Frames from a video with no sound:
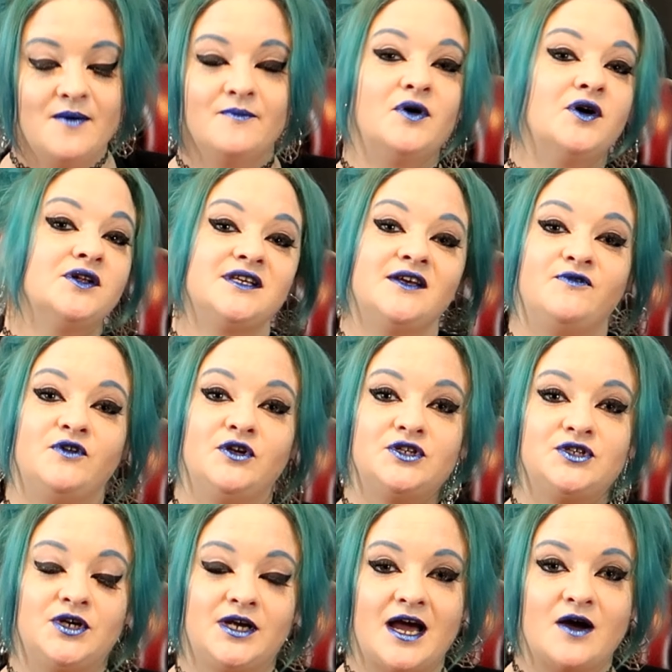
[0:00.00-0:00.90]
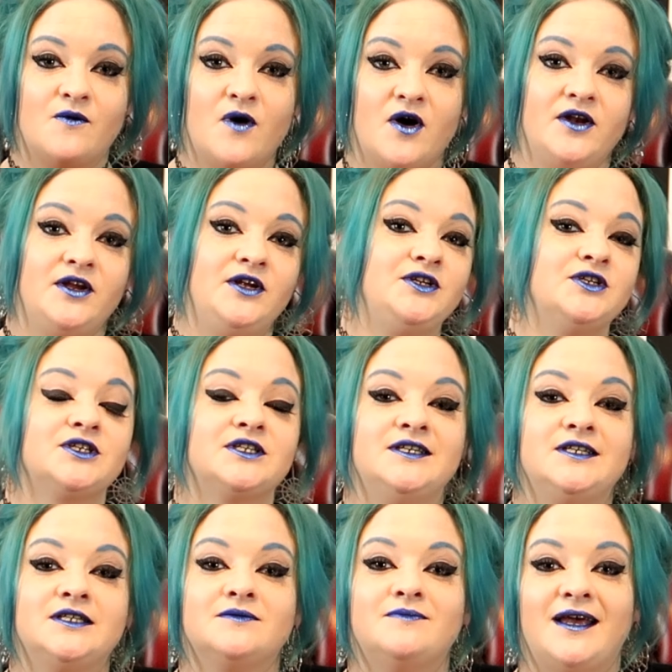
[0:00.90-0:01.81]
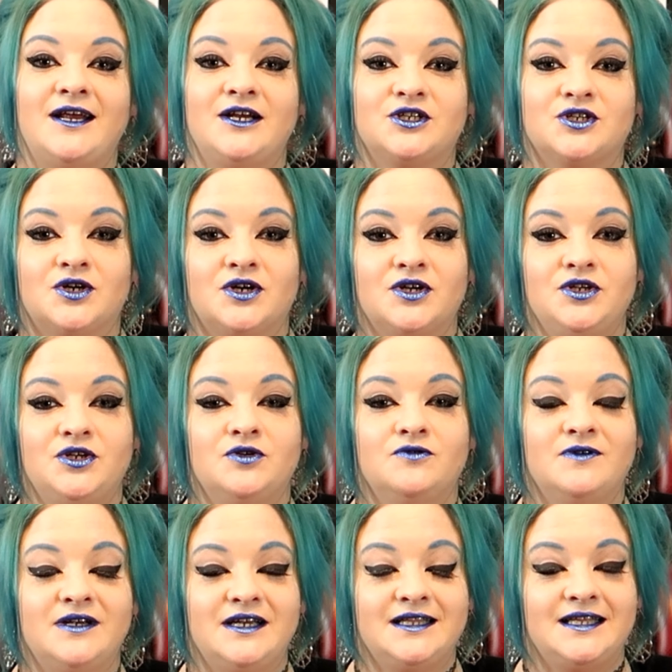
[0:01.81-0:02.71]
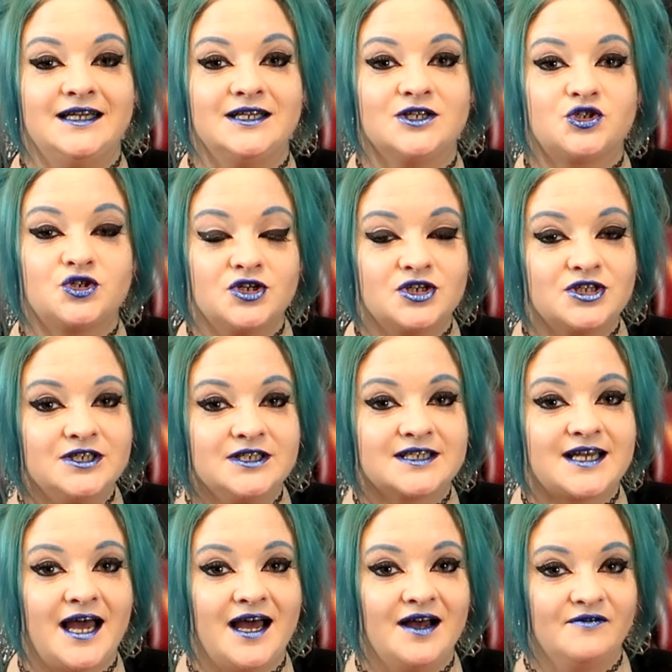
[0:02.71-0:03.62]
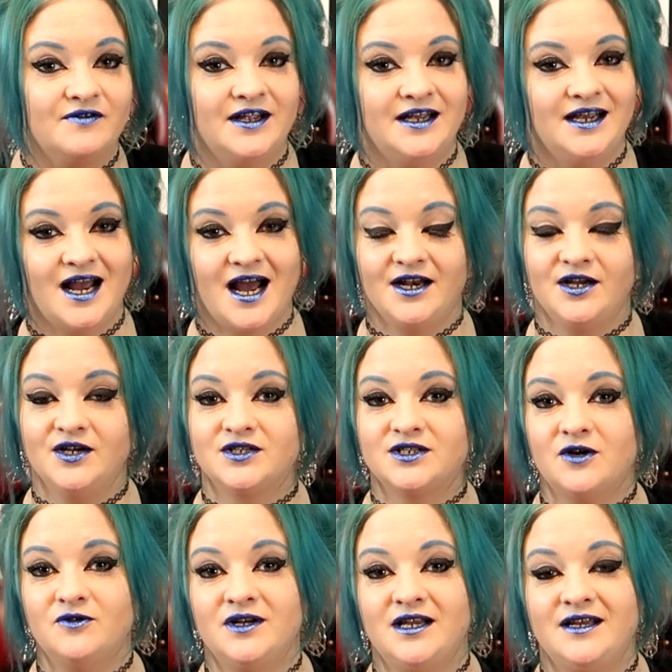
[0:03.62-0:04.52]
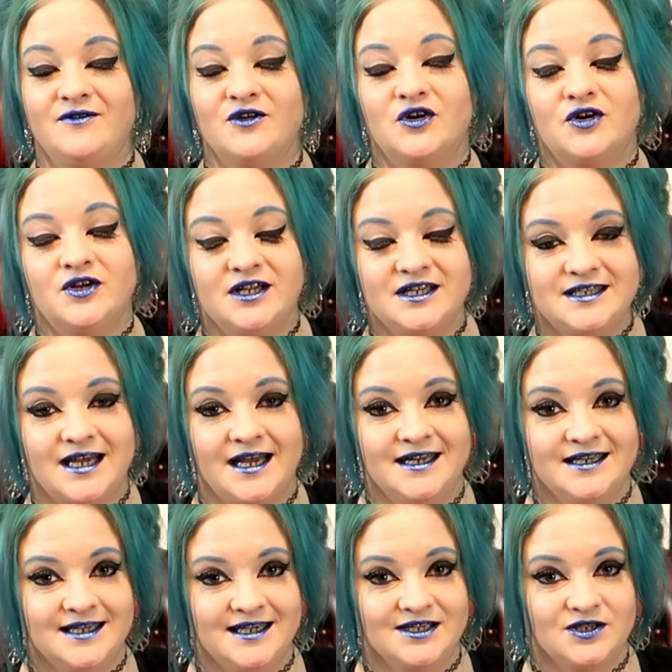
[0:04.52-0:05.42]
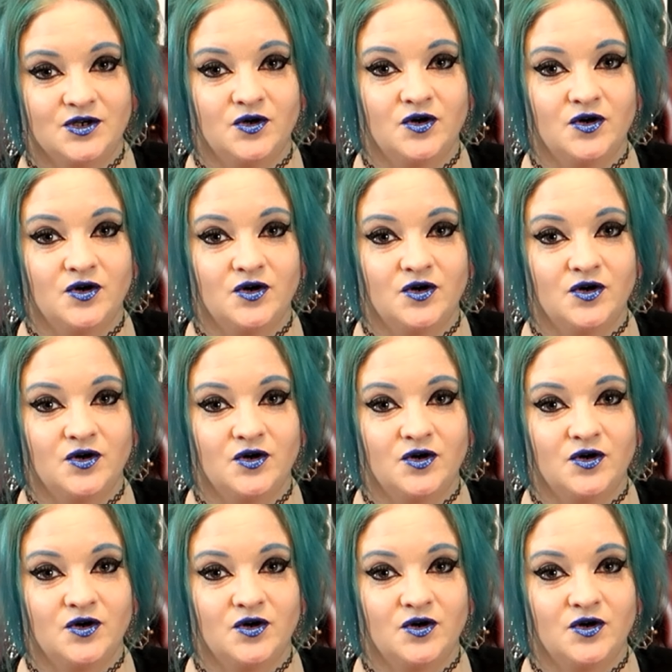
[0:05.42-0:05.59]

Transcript: But if you do get one, you just need to make sure you read the instructions carefully and you don't leave it unattended